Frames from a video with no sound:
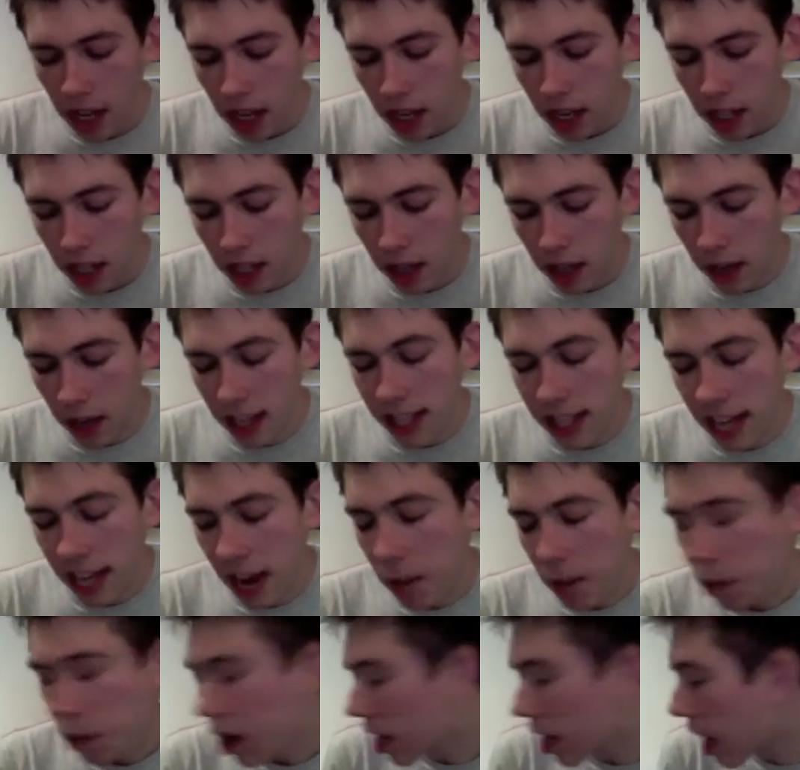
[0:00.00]
So there's
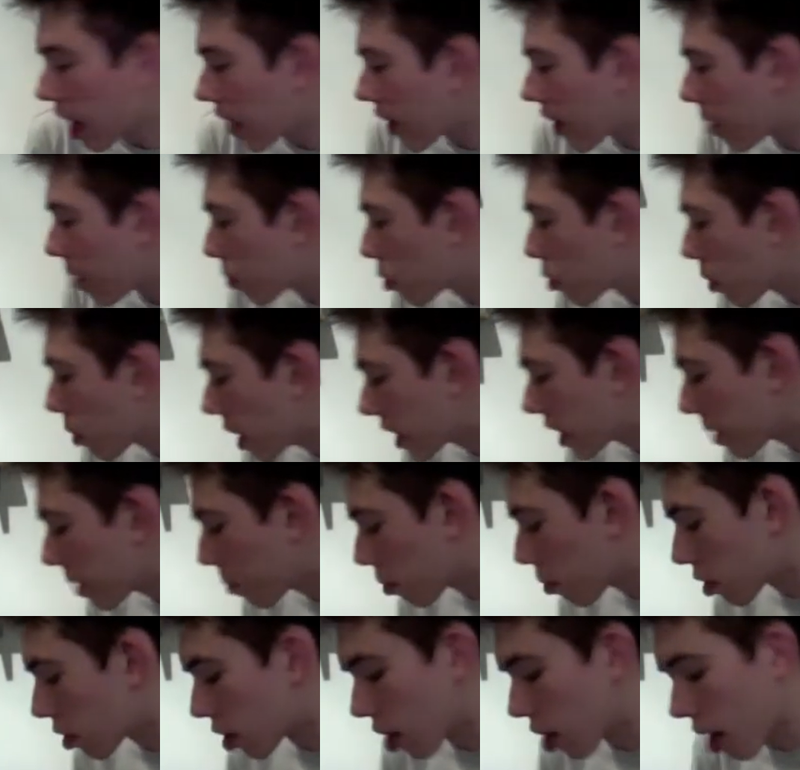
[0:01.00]
that one, and then so what I did
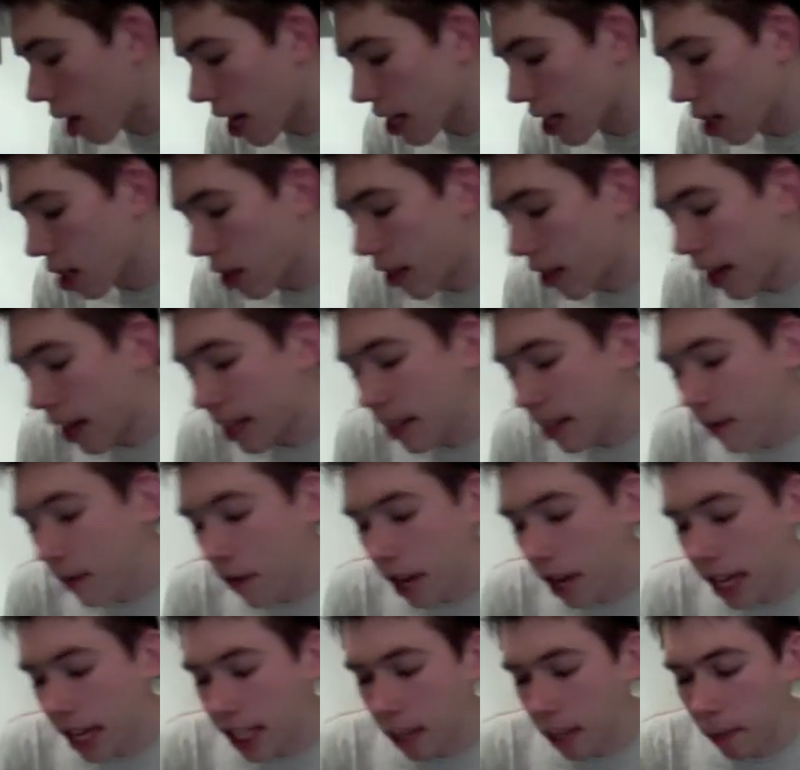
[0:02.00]
was, guys, they did
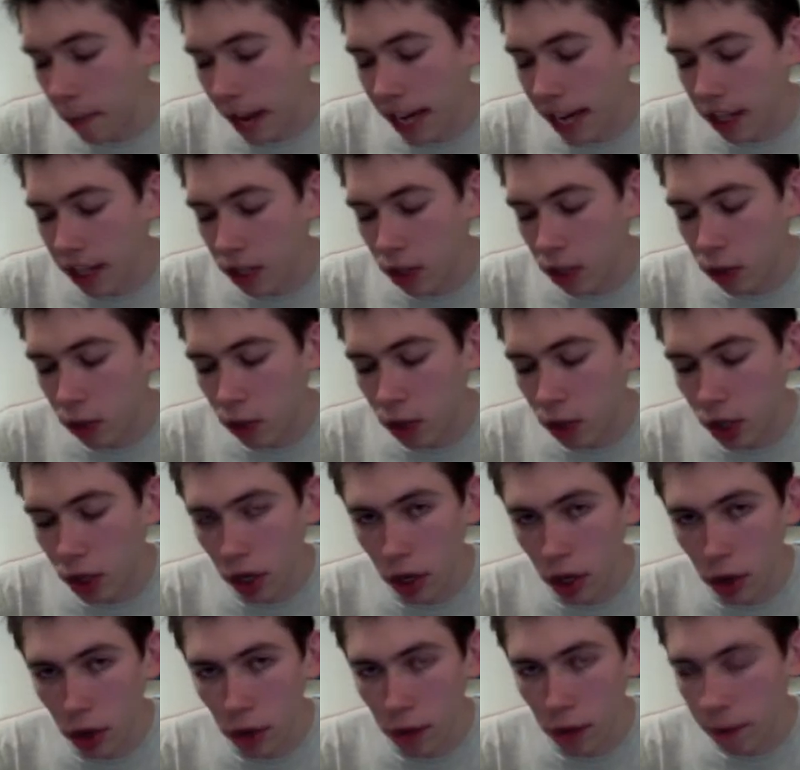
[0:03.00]
release a Paint School 2.